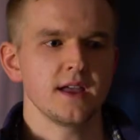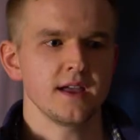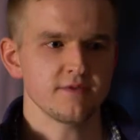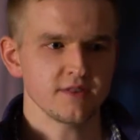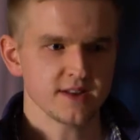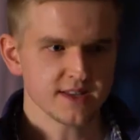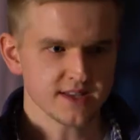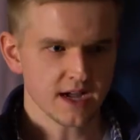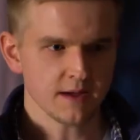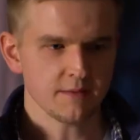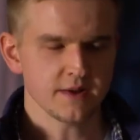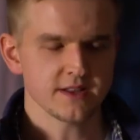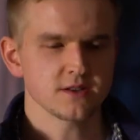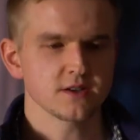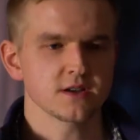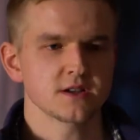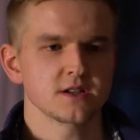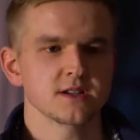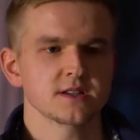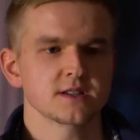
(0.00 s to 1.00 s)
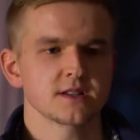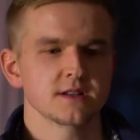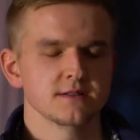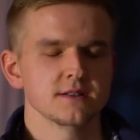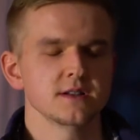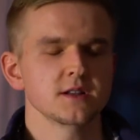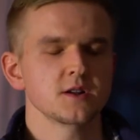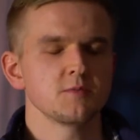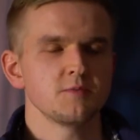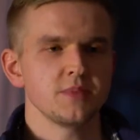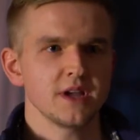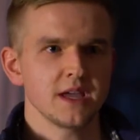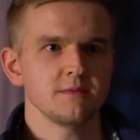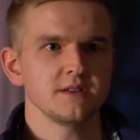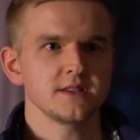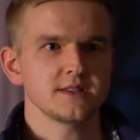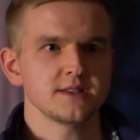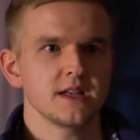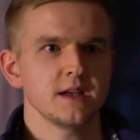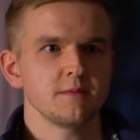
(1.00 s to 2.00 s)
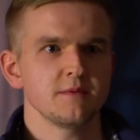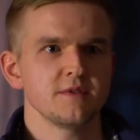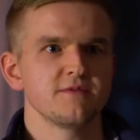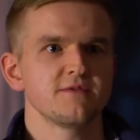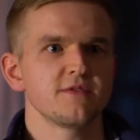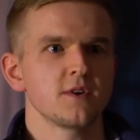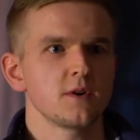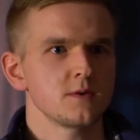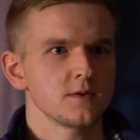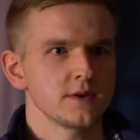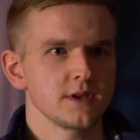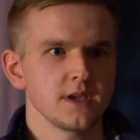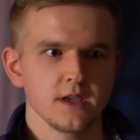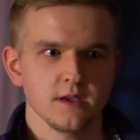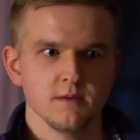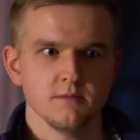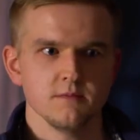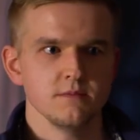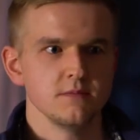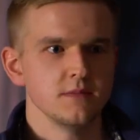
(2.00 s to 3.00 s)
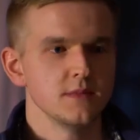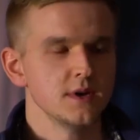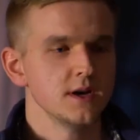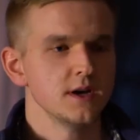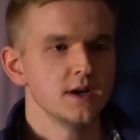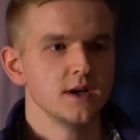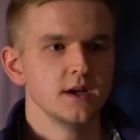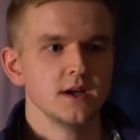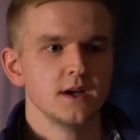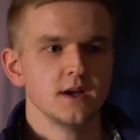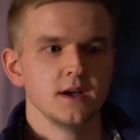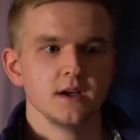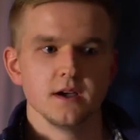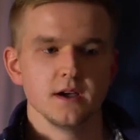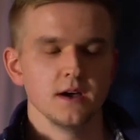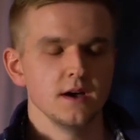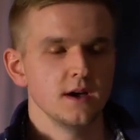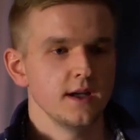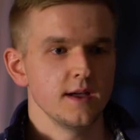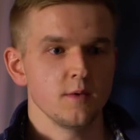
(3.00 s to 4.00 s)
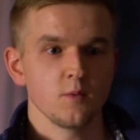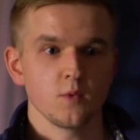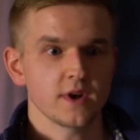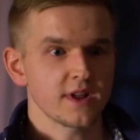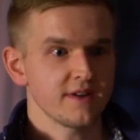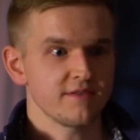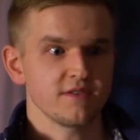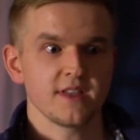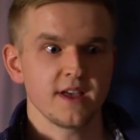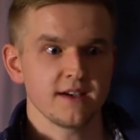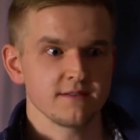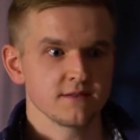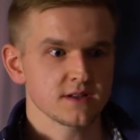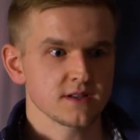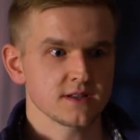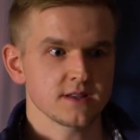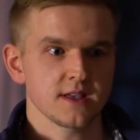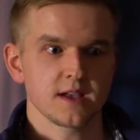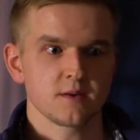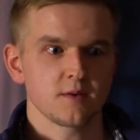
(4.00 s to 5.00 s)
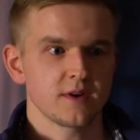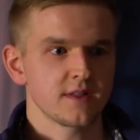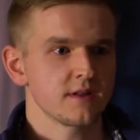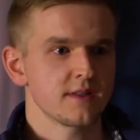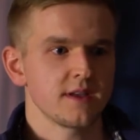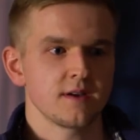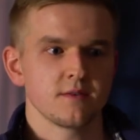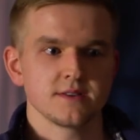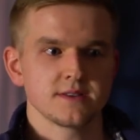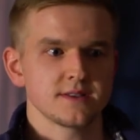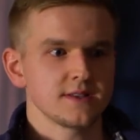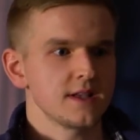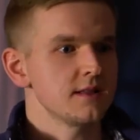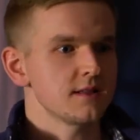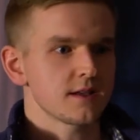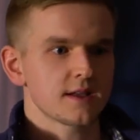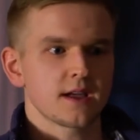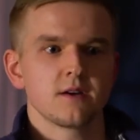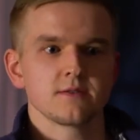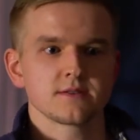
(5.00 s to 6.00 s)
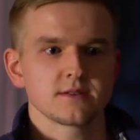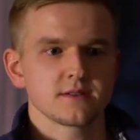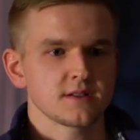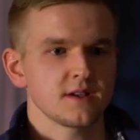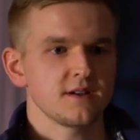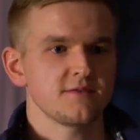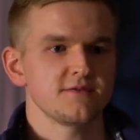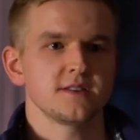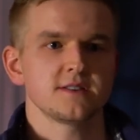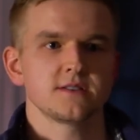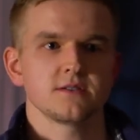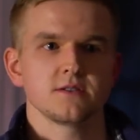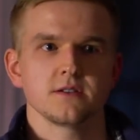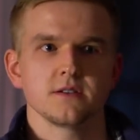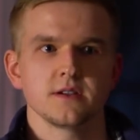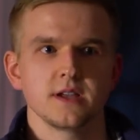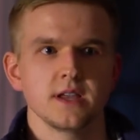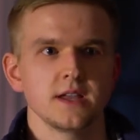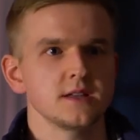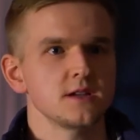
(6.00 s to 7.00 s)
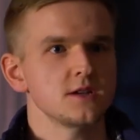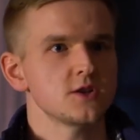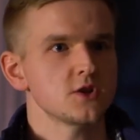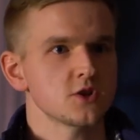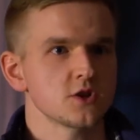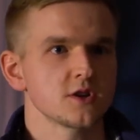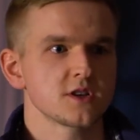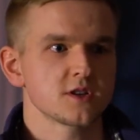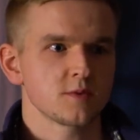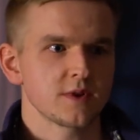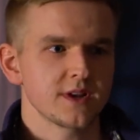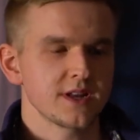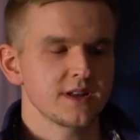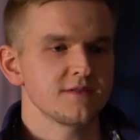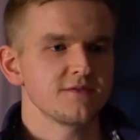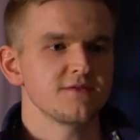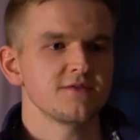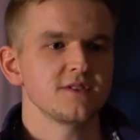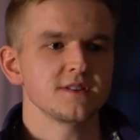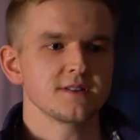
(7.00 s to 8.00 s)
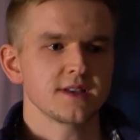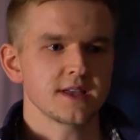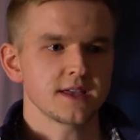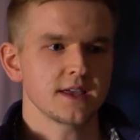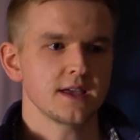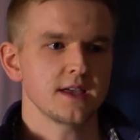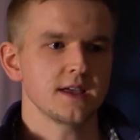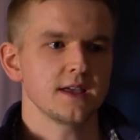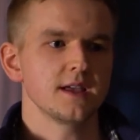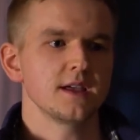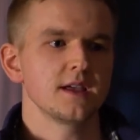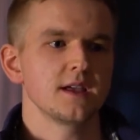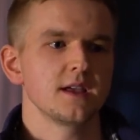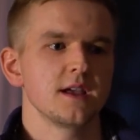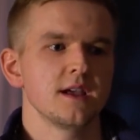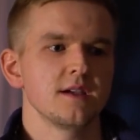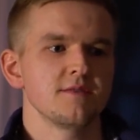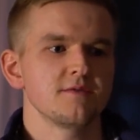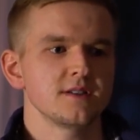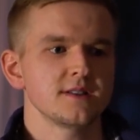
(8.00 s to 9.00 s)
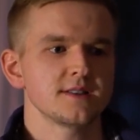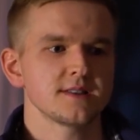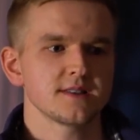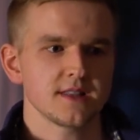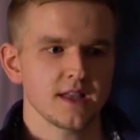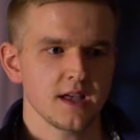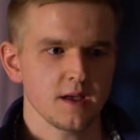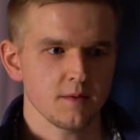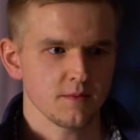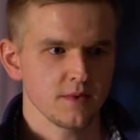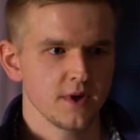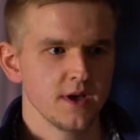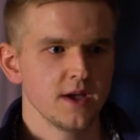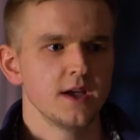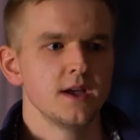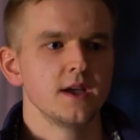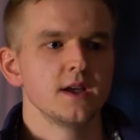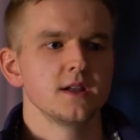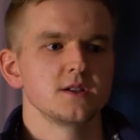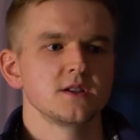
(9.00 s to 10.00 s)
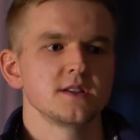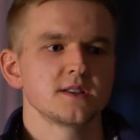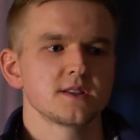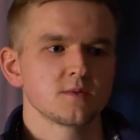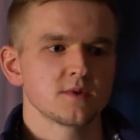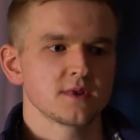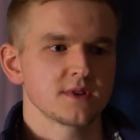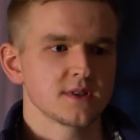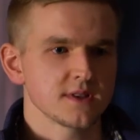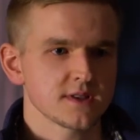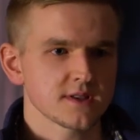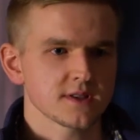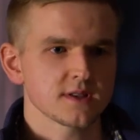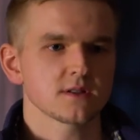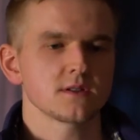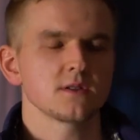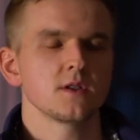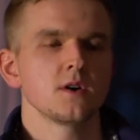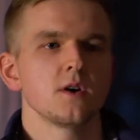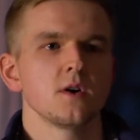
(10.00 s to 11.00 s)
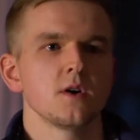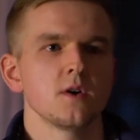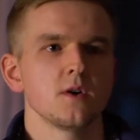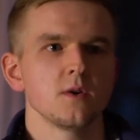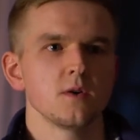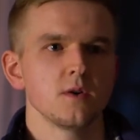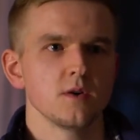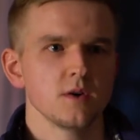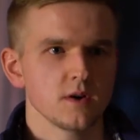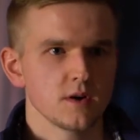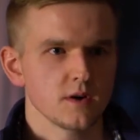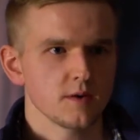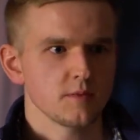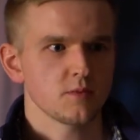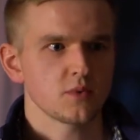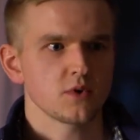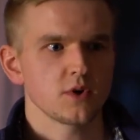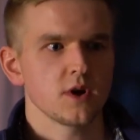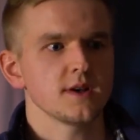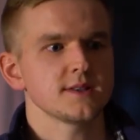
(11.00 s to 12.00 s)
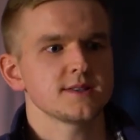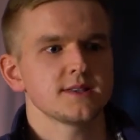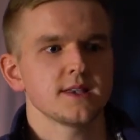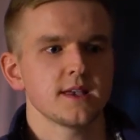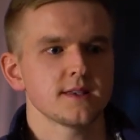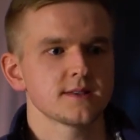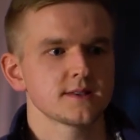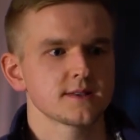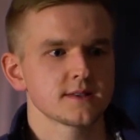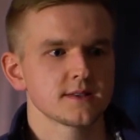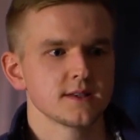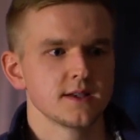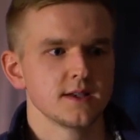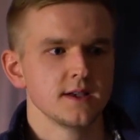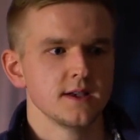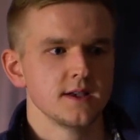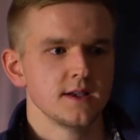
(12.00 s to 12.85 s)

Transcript: every time I took just a little baby step in following him, uh, and whatever that looked like, whether that was in the counselor's office or into church when I didn't feel like it, every step just was this slow process.